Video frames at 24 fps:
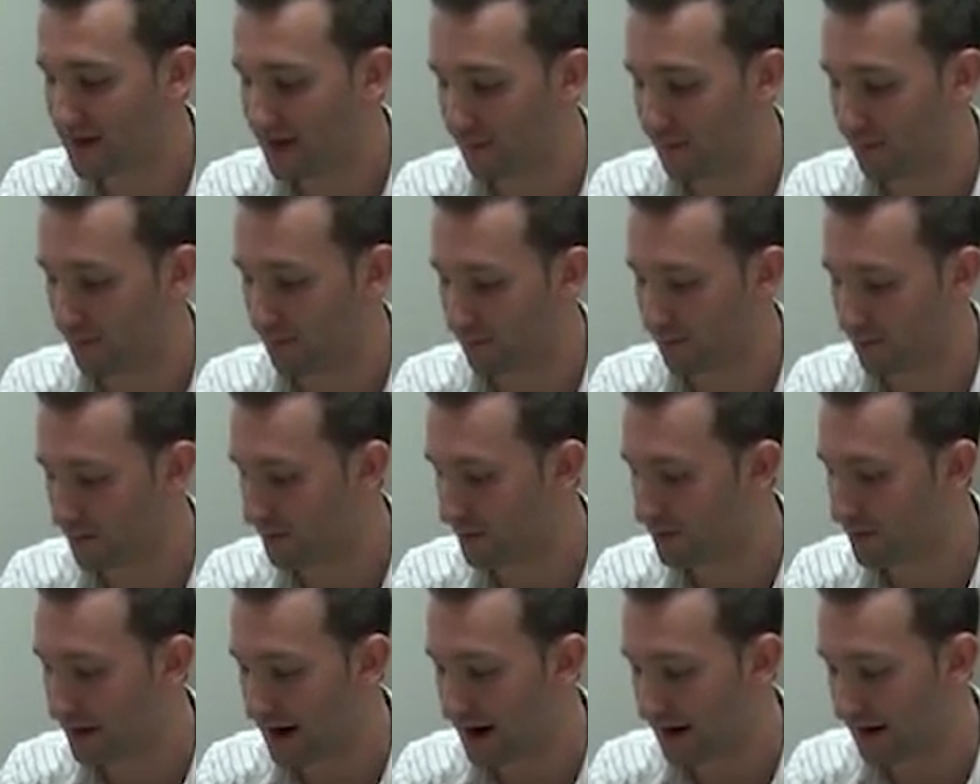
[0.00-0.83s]
and we're
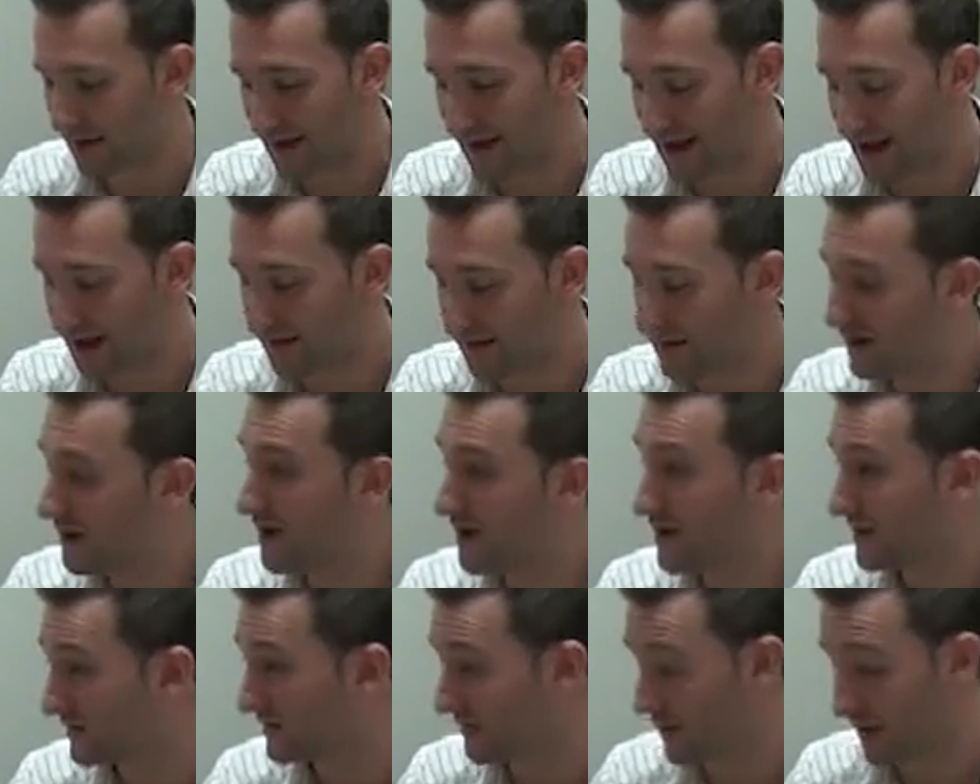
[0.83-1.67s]
real proud of that.
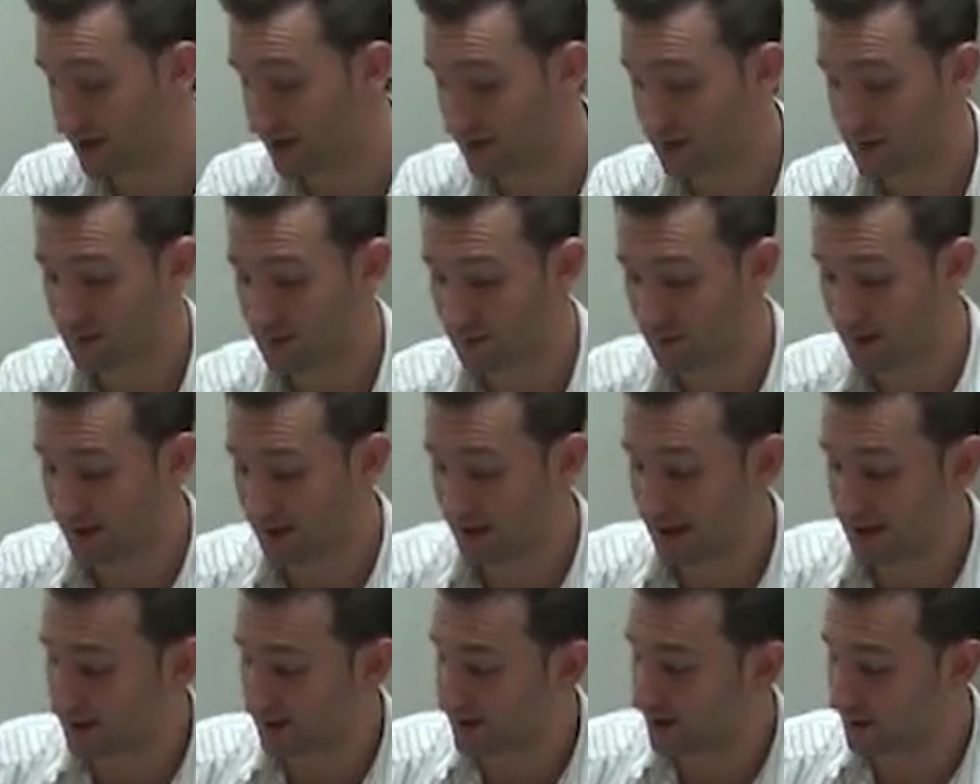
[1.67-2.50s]
So I just want
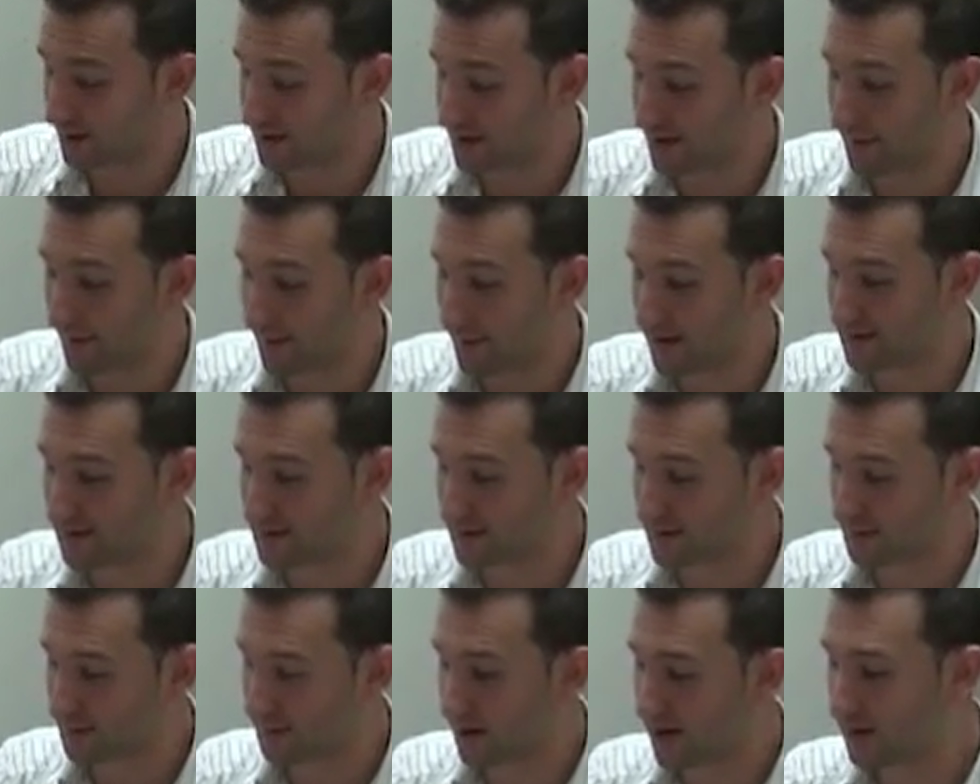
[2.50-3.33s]
to let you know what that
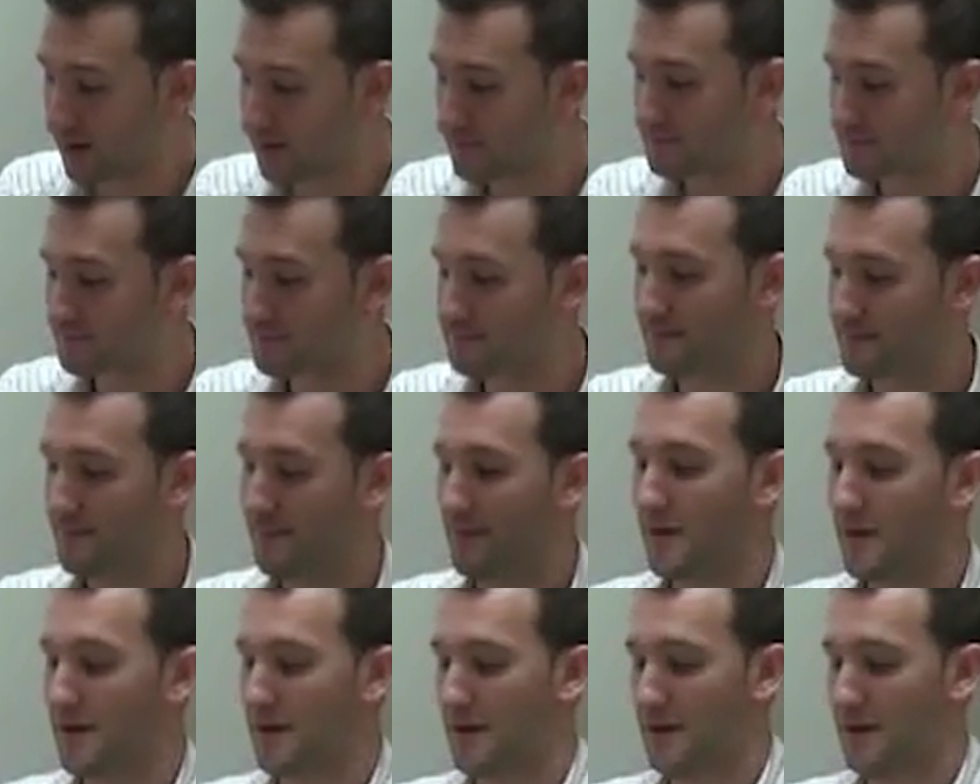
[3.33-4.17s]
means as well.
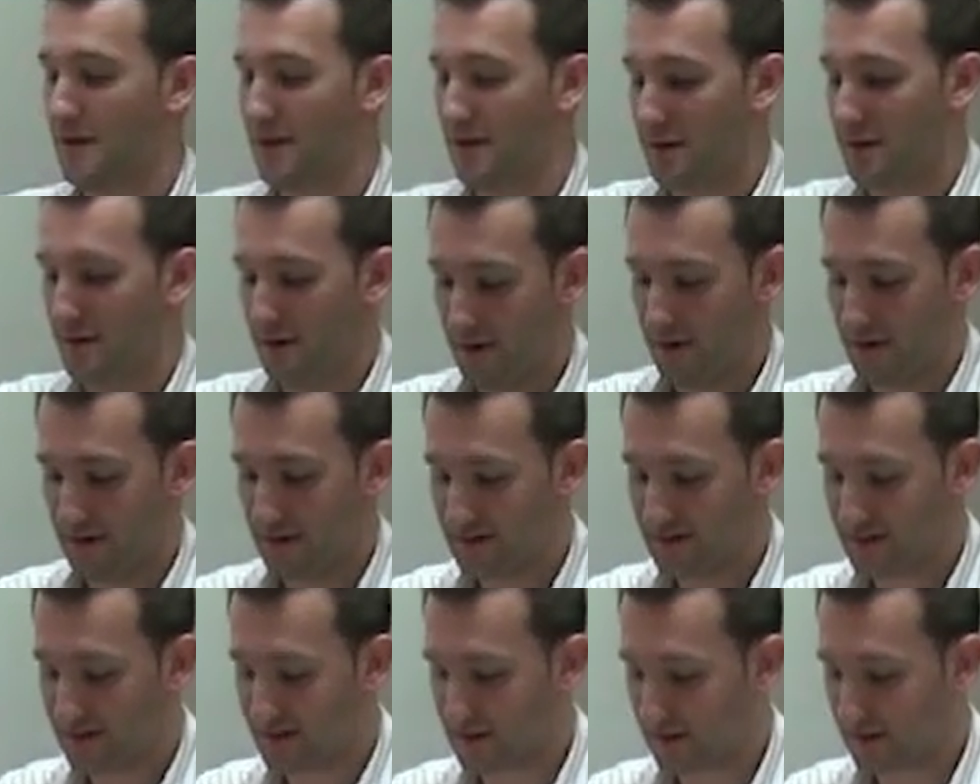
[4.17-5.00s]

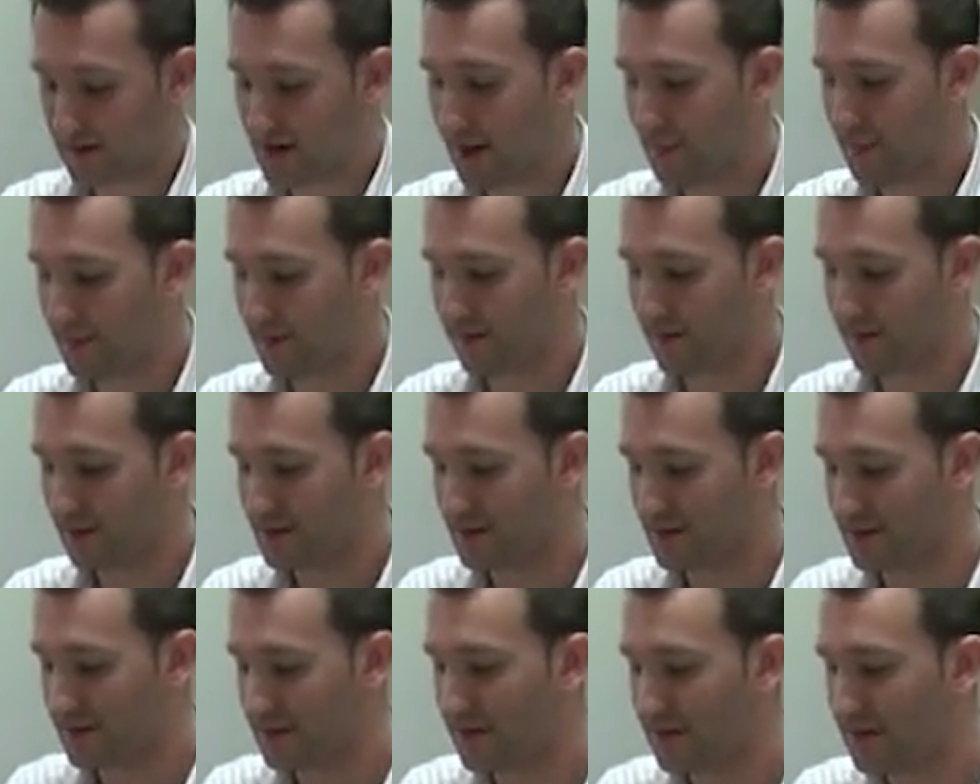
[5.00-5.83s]
This is a copy of our
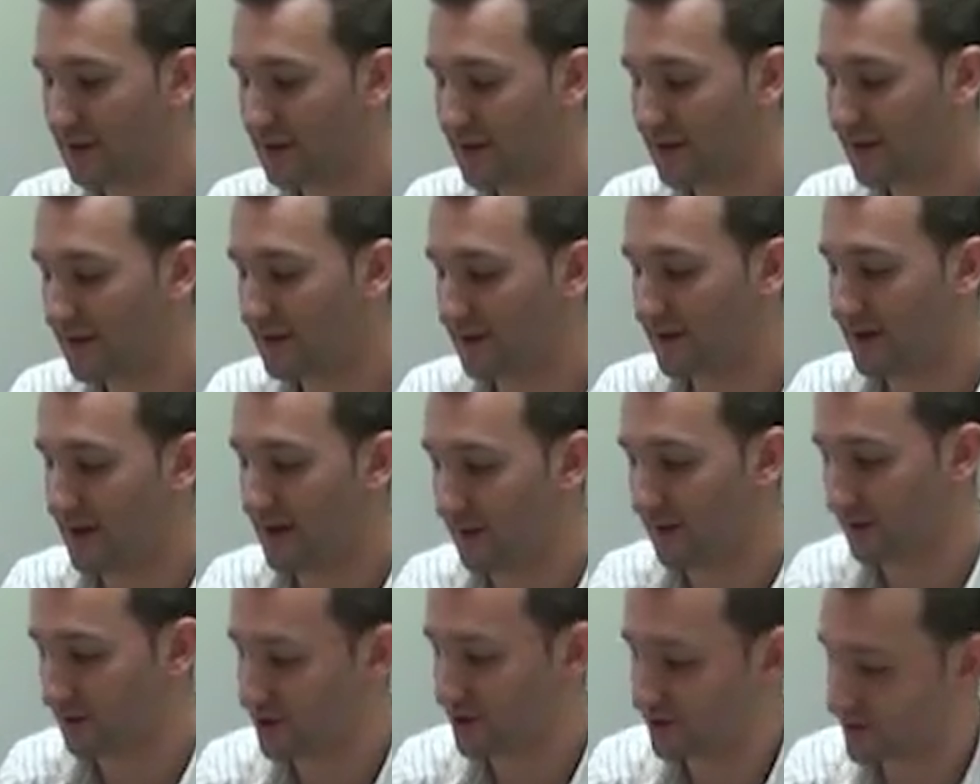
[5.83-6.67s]
certificate,
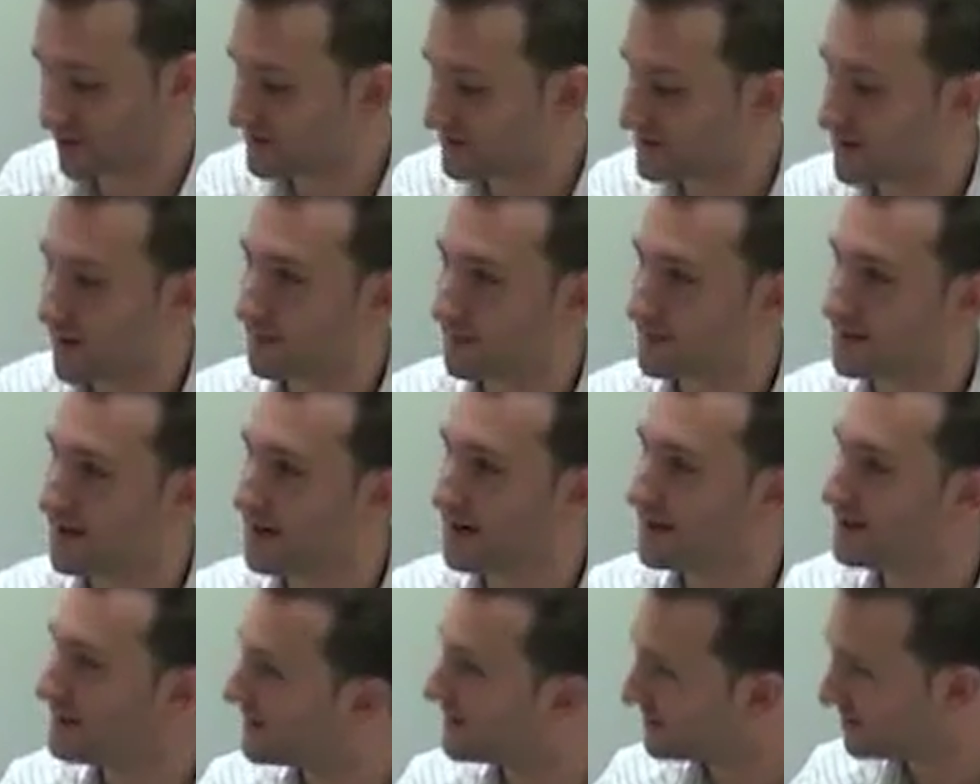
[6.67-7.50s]
and it was just
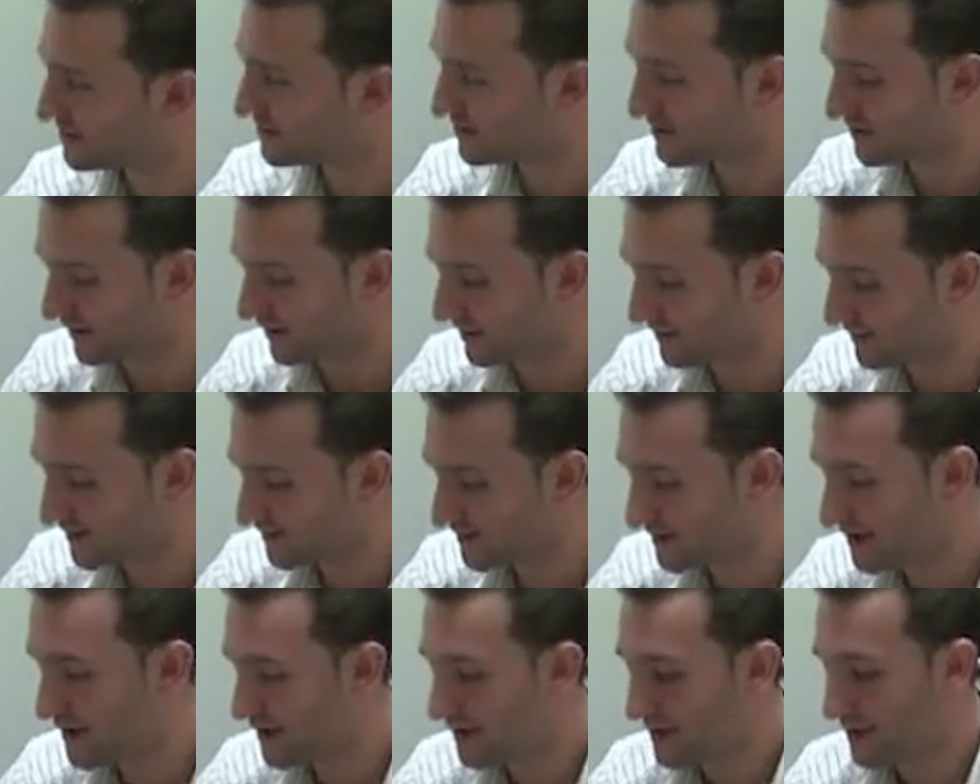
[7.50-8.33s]
updated this year.
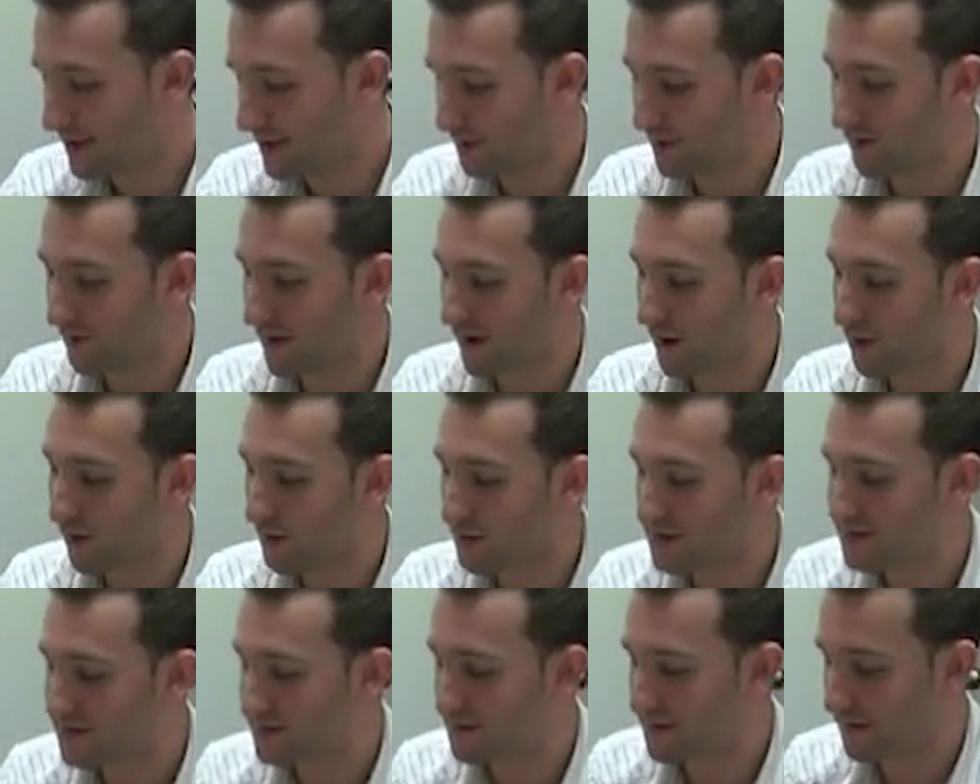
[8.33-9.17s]
We've
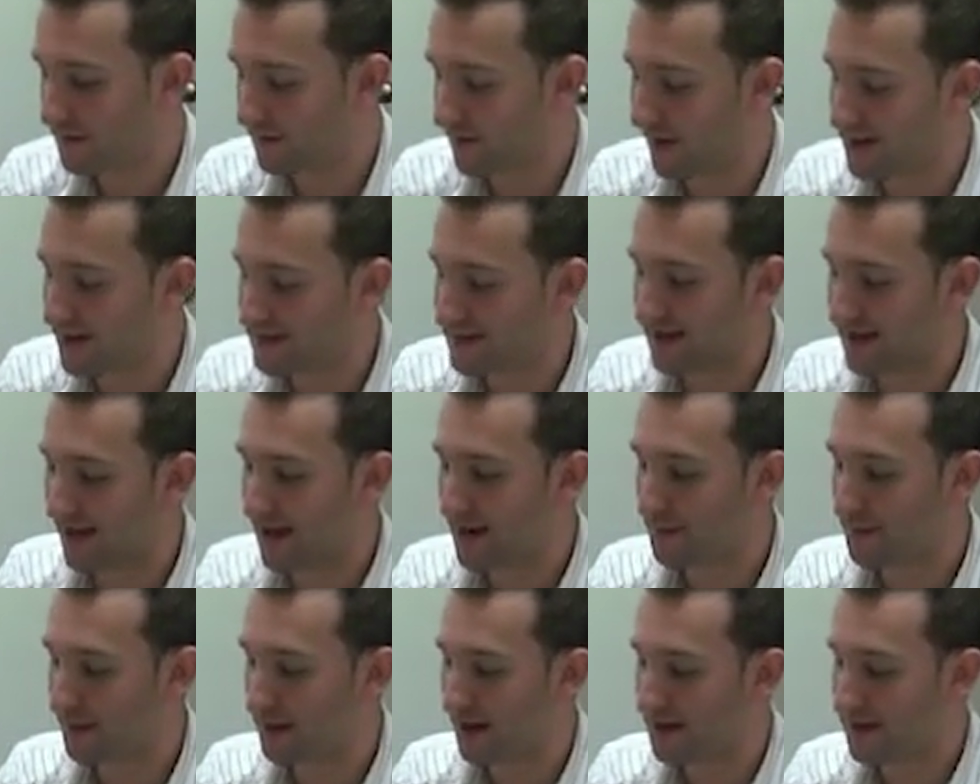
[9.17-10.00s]
always been rated
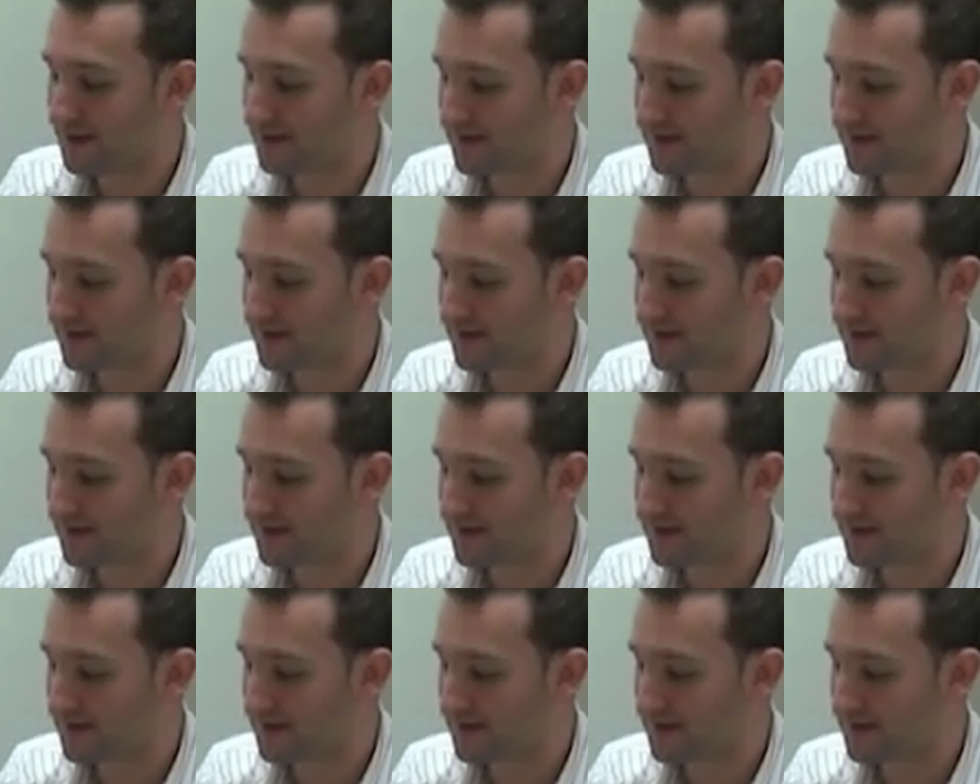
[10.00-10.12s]
A+,